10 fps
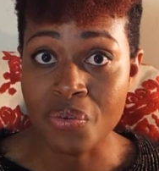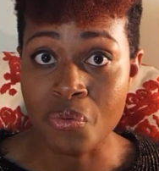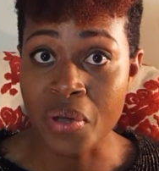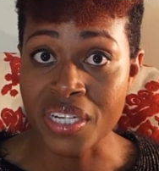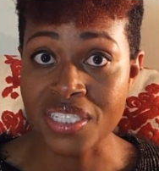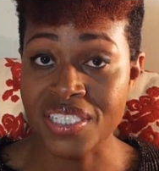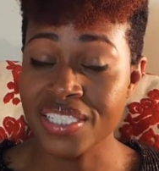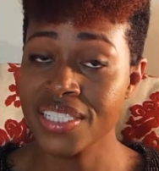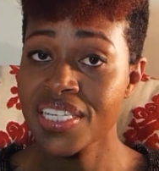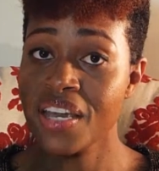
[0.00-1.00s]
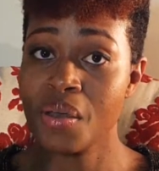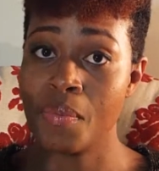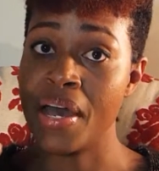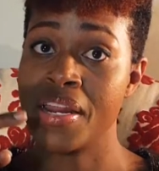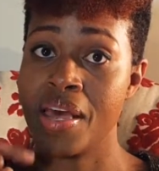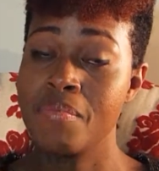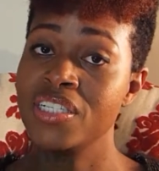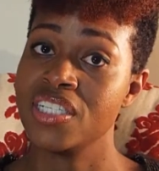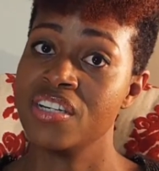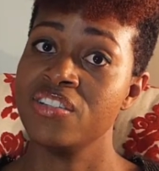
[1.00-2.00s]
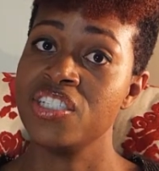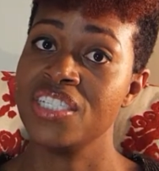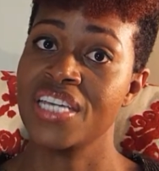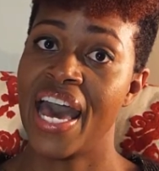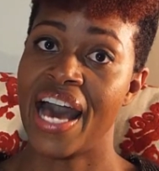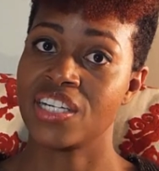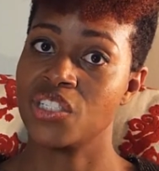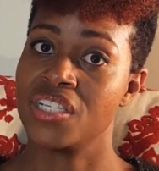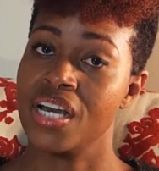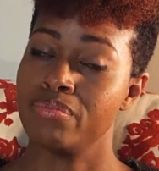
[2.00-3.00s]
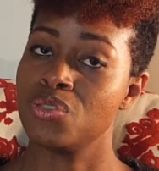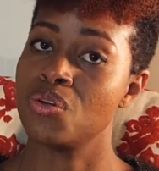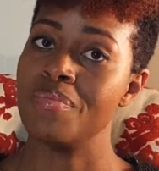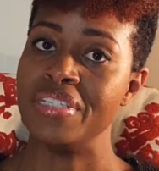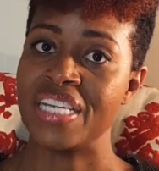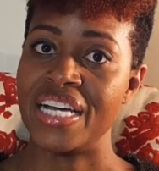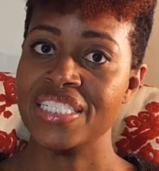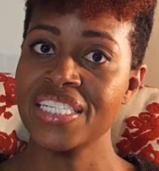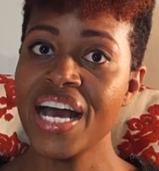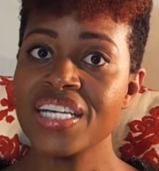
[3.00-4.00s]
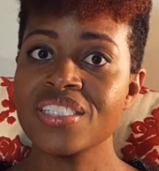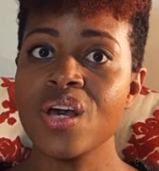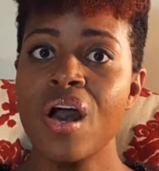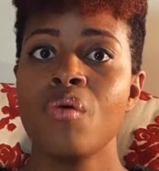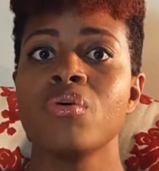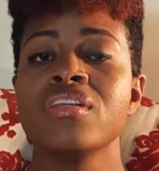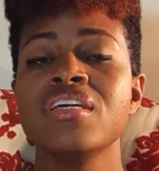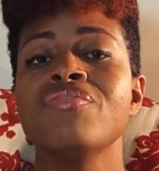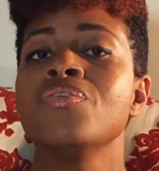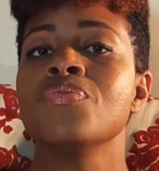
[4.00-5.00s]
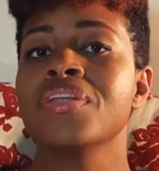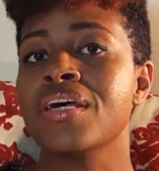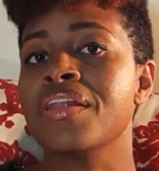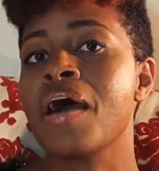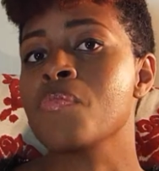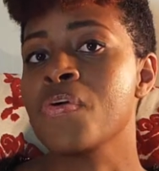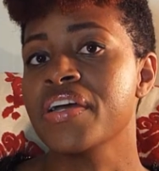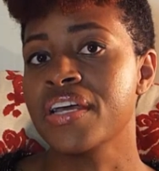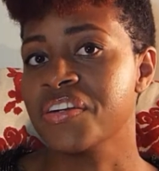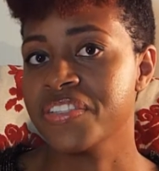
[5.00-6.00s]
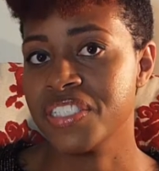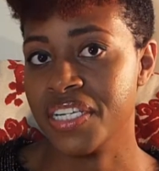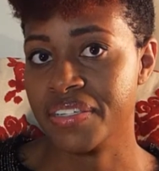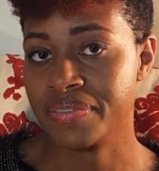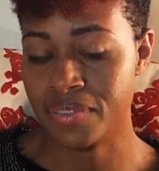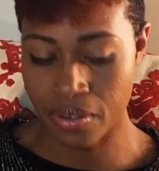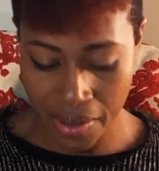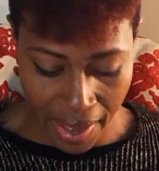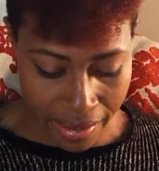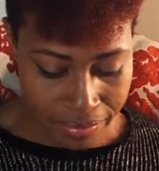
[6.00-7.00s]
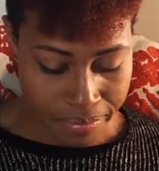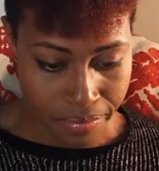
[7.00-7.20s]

which doesn't take your body that much energy to actually absorb and digest, will leave you with a lot more energy. Okay?